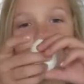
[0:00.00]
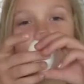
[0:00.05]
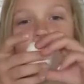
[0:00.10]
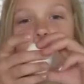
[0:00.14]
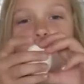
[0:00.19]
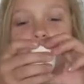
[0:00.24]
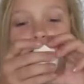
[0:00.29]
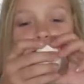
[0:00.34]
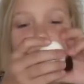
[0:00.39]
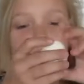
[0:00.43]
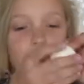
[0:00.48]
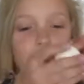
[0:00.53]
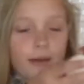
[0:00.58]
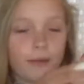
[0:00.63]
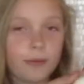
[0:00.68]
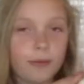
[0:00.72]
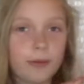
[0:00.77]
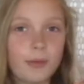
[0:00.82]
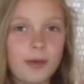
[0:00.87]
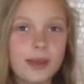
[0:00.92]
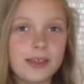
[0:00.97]
them,
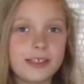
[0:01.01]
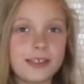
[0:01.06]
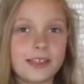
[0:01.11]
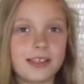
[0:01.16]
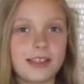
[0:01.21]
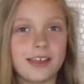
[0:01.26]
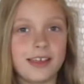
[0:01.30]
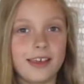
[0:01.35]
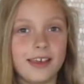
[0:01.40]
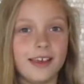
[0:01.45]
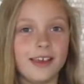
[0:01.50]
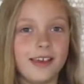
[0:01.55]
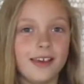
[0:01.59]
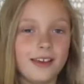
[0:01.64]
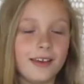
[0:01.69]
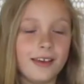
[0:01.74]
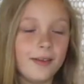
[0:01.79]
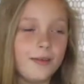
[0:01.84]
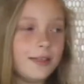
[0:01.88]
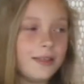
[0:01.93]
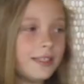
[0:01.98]
but basically
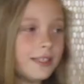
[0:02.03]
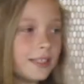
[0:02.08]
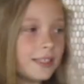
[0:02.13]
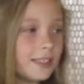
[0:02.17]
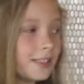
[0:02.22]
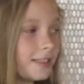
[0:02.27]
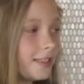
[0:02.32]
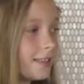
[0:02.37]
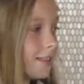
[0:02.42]
we just